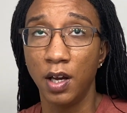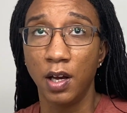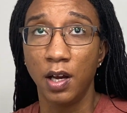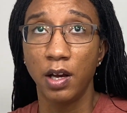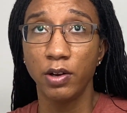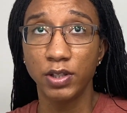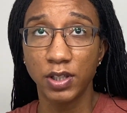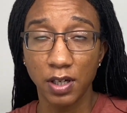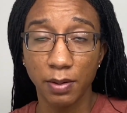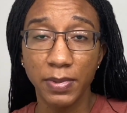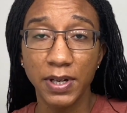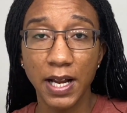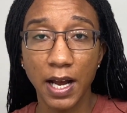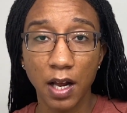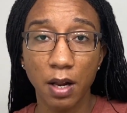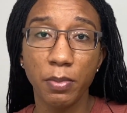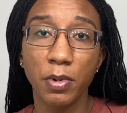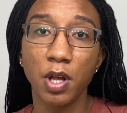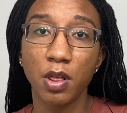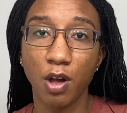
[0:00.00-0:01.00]

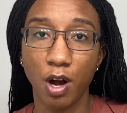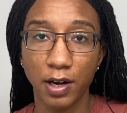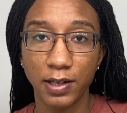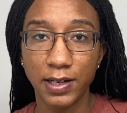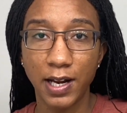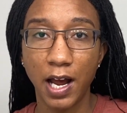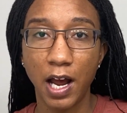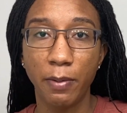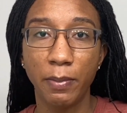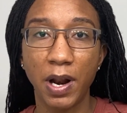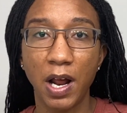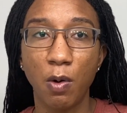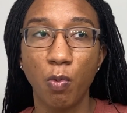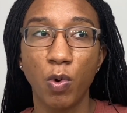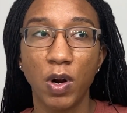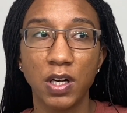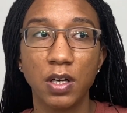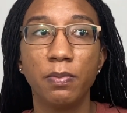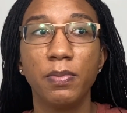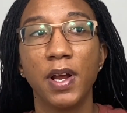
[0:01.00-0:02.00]
me a long time, and I
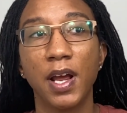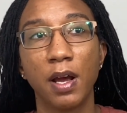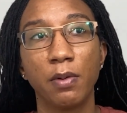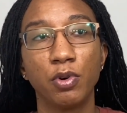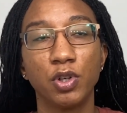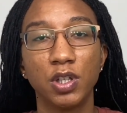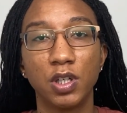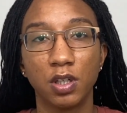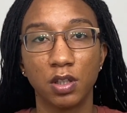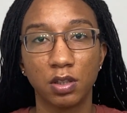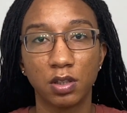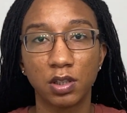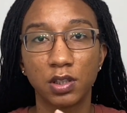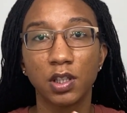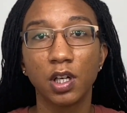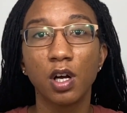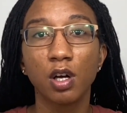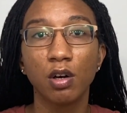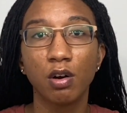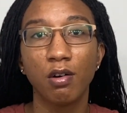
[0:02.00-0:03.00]
want to be able to
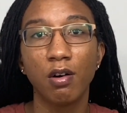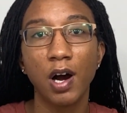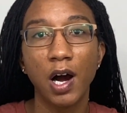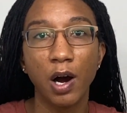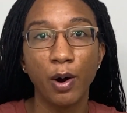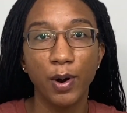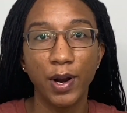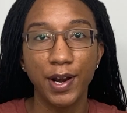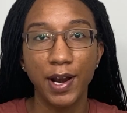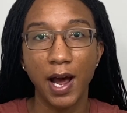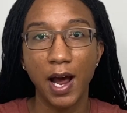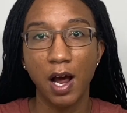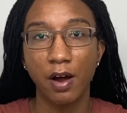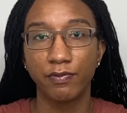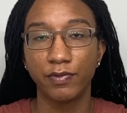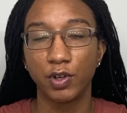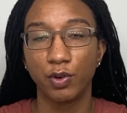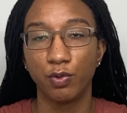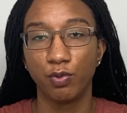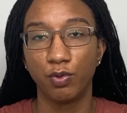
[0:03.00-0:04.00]
still go out and not have
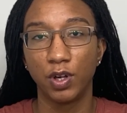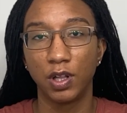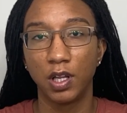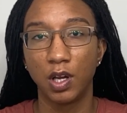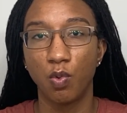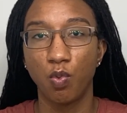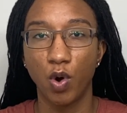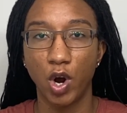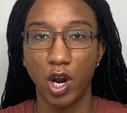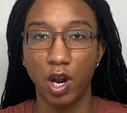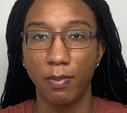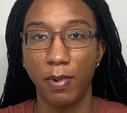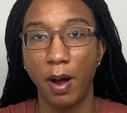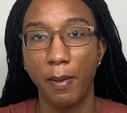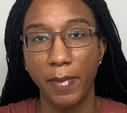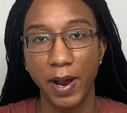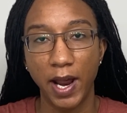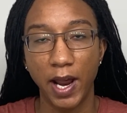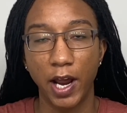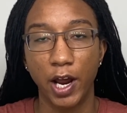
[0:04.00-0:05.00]
to really worry about
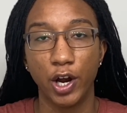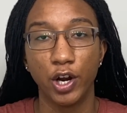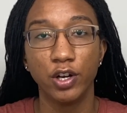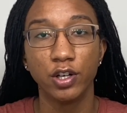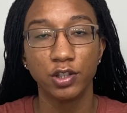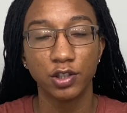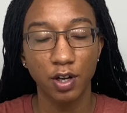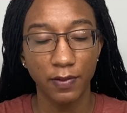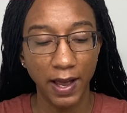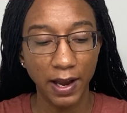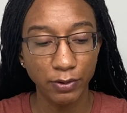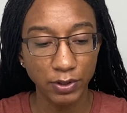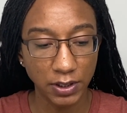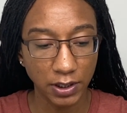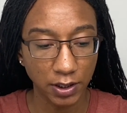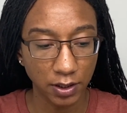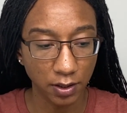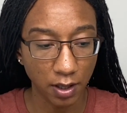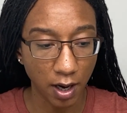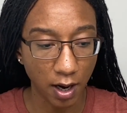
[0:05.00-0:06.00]
my hair. So that was
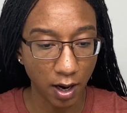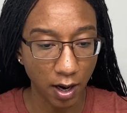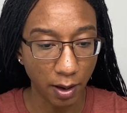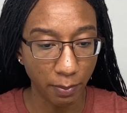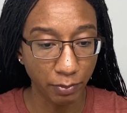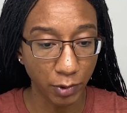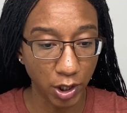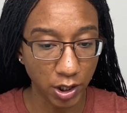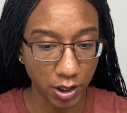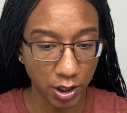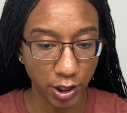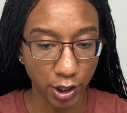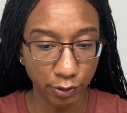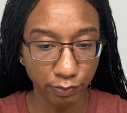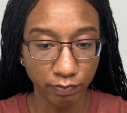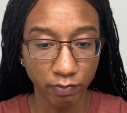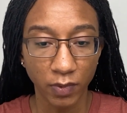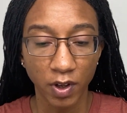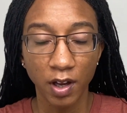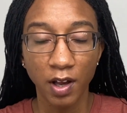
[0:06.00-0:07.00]
good to do.
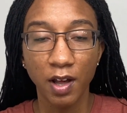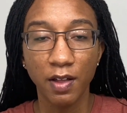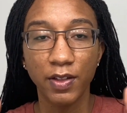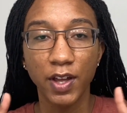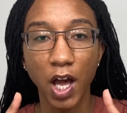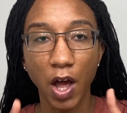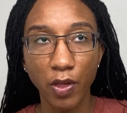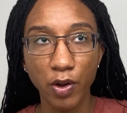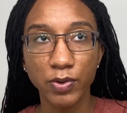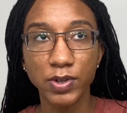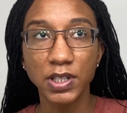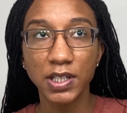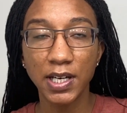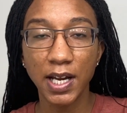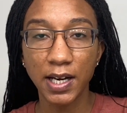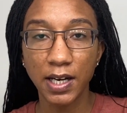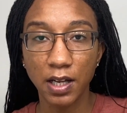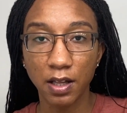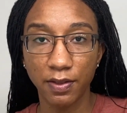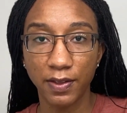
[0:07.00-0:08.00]
The other reason I
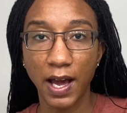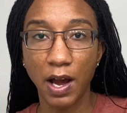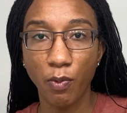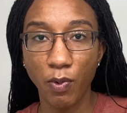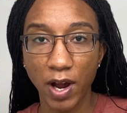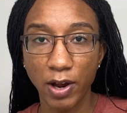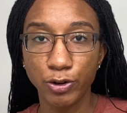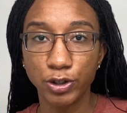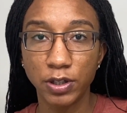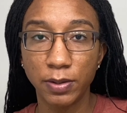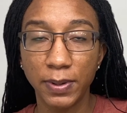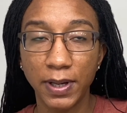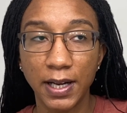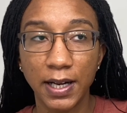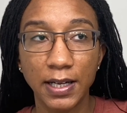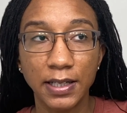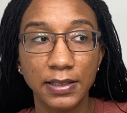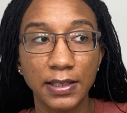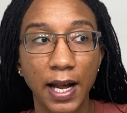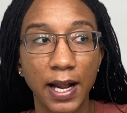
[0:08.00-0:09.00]
did it that way was
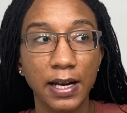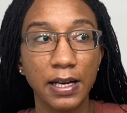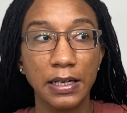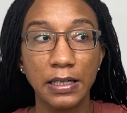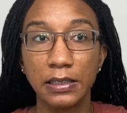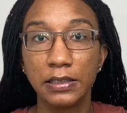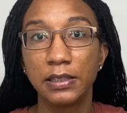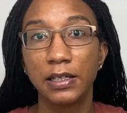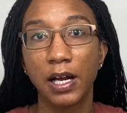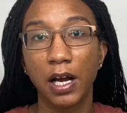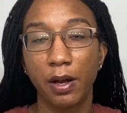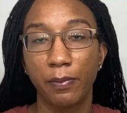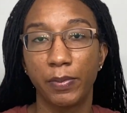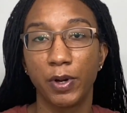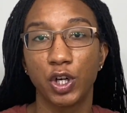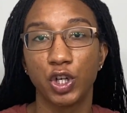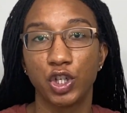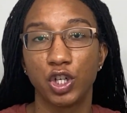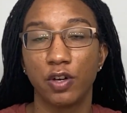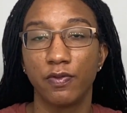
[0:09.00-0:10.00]
because I needed to take a
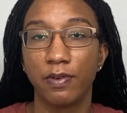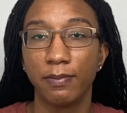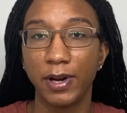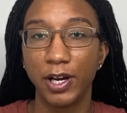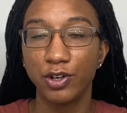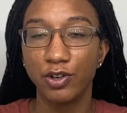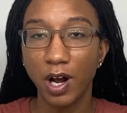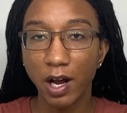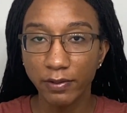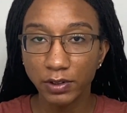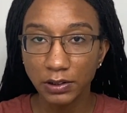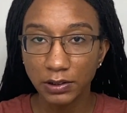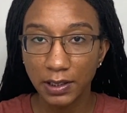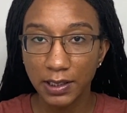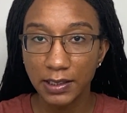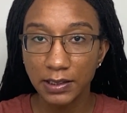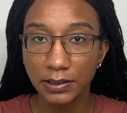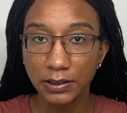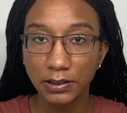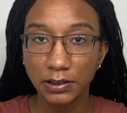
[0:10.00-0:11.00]
picture for my driver's
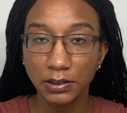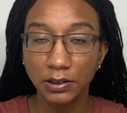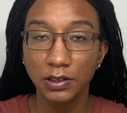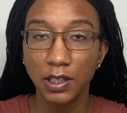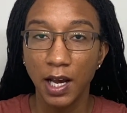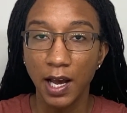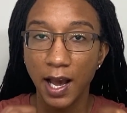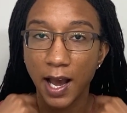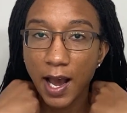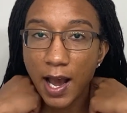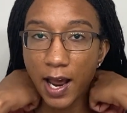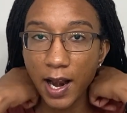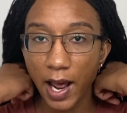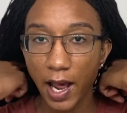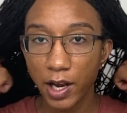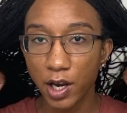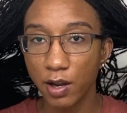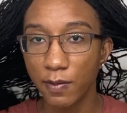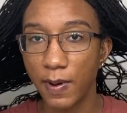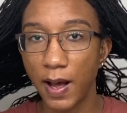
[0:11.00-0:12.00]
license, and I
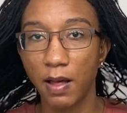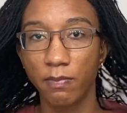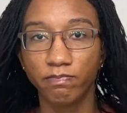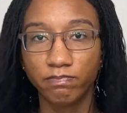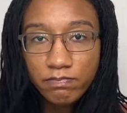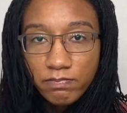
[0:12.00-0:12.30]
knew that